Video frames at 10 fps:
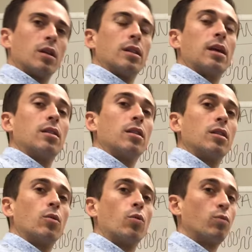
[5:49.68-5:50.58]
Now,
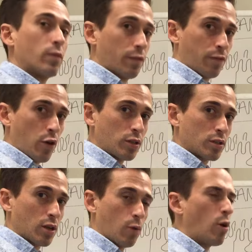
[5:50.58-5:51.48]
first
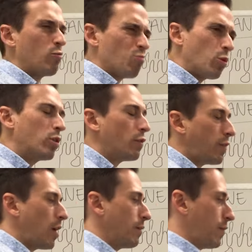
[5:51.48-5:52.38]
type, well, what you'll
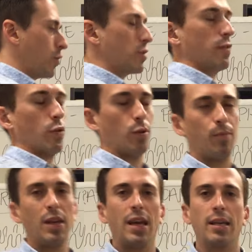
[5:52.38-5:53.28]
find first of all
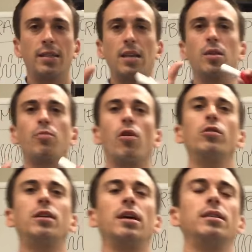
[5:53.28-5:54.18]
is that the
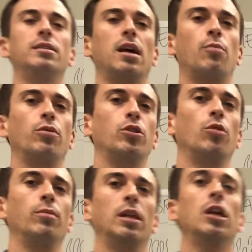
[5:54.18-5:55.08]
proteins are
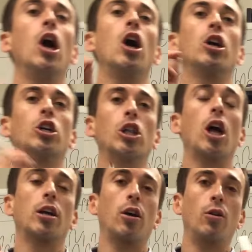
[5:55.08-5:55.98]
predominantly
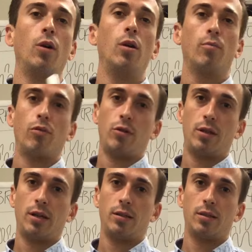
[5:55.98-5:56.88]

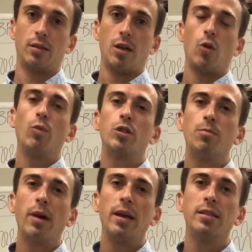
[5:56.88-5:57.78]
glycoproteins, which
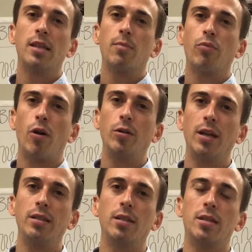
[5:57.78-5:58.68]
means they're
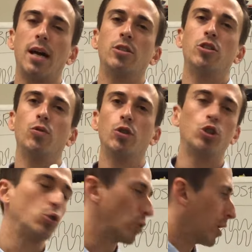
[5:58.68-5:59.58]
proteins attached to a
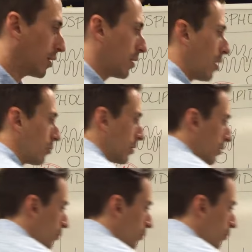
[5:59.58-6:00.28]
sugar. I'm going